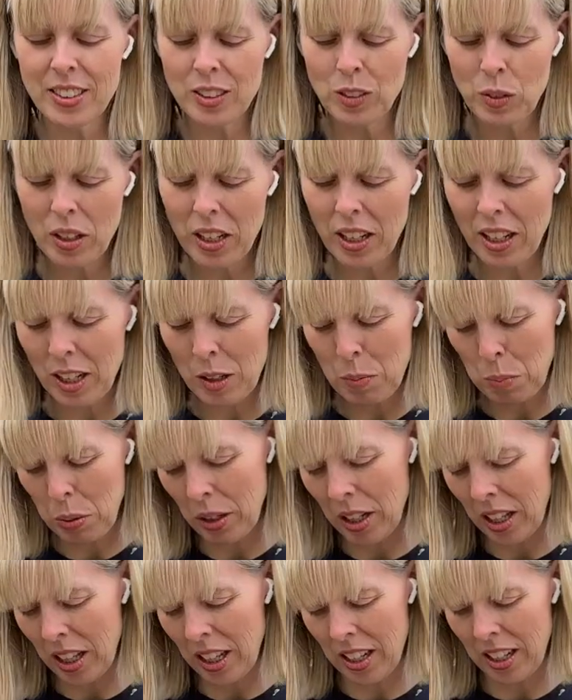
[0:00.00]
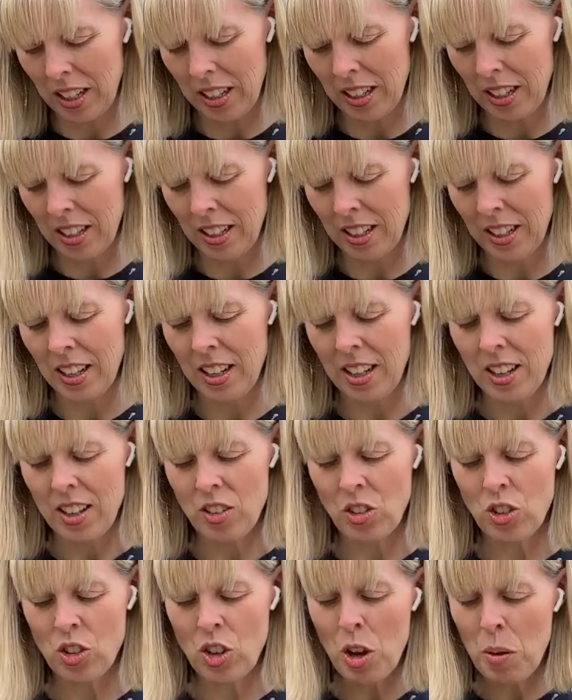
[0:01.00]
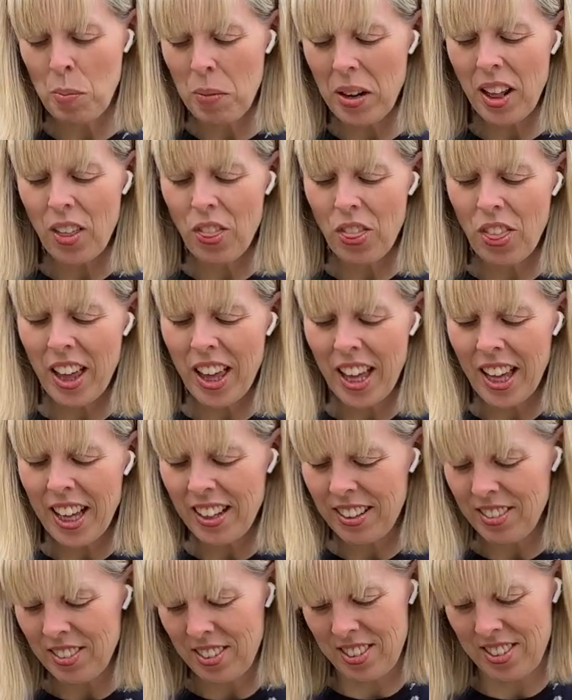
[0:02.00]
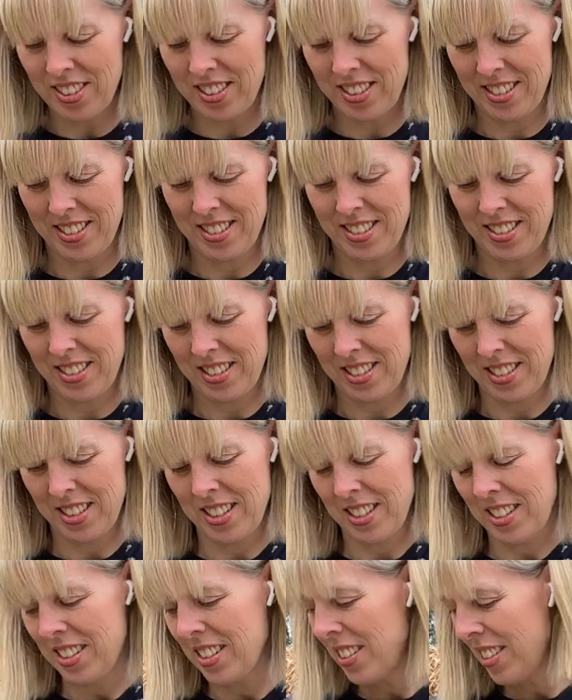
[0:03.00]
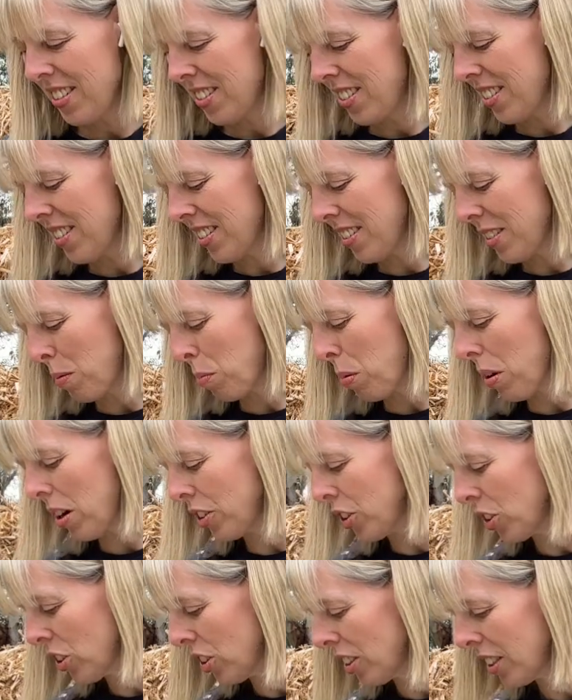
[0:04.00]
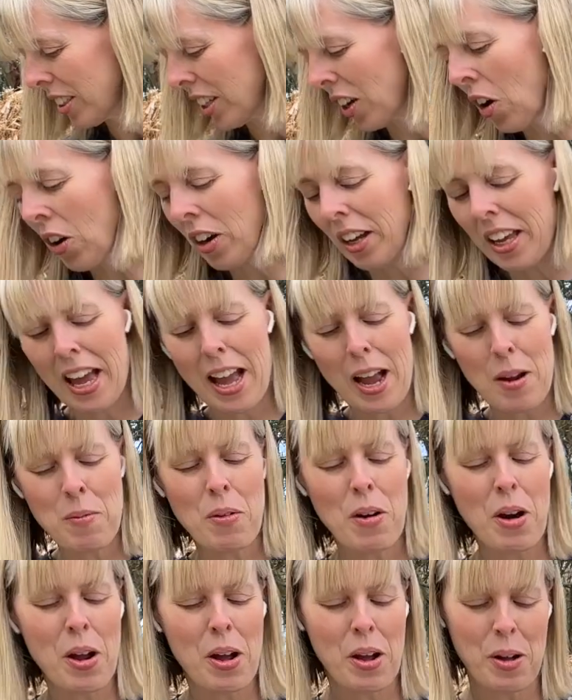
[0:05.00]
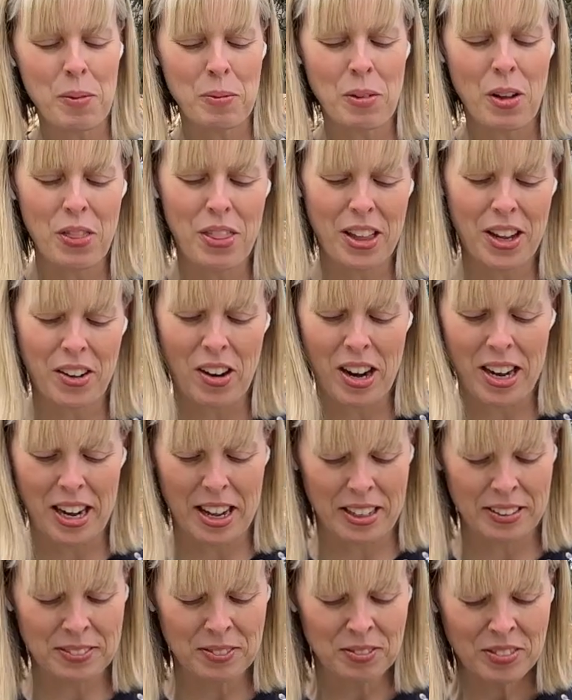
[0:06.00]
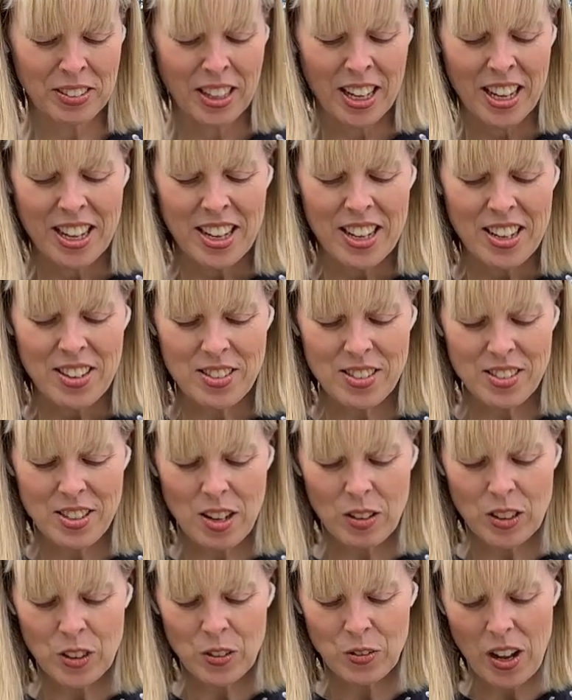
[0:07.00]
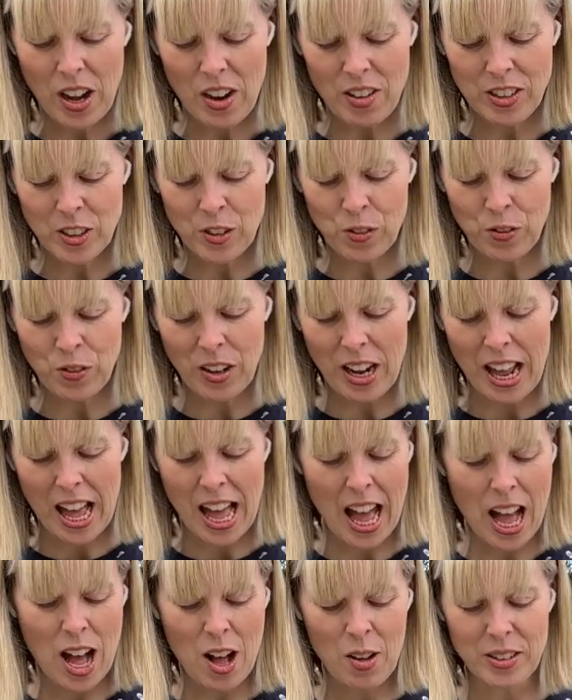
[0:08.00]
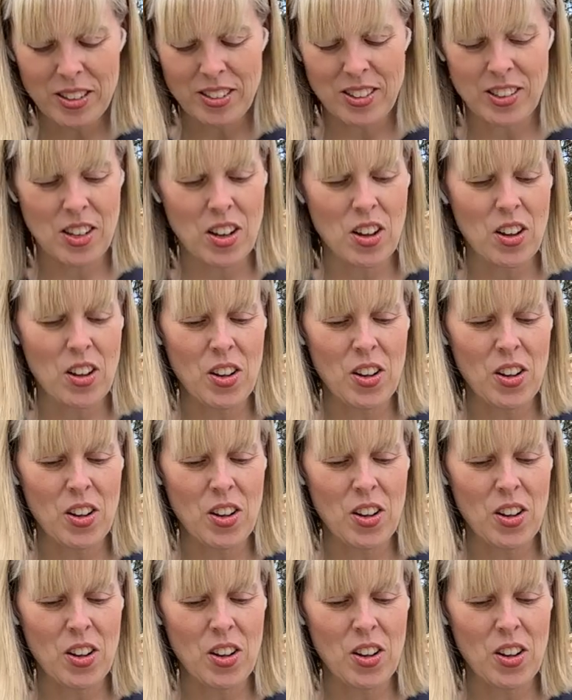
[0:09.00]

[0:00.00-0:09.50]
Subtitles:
is what I'm going to put in. So many things. Probably shouldn't sing on camera. I'm not that great at it. So as far as flowers go,